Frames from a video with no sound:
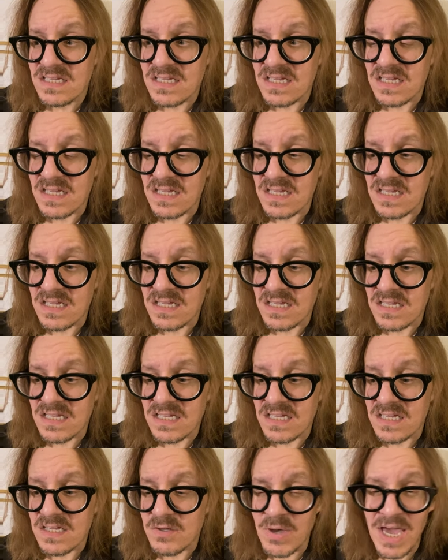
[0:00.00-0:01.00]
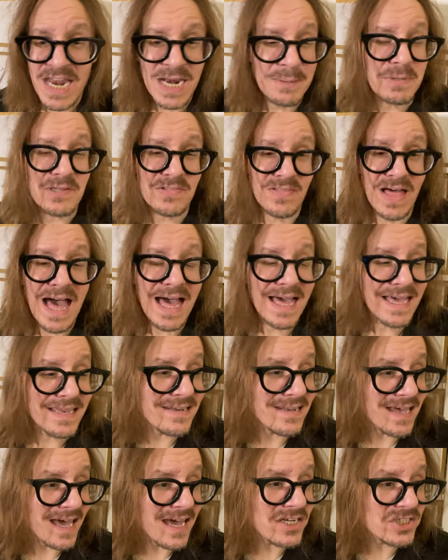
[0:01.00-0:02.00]
And I'm
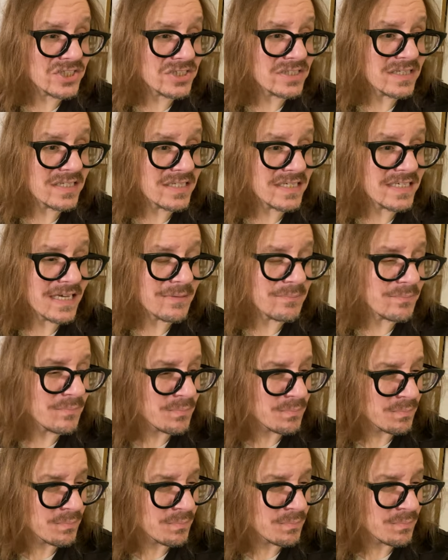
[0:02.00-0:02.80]
glad, actually, it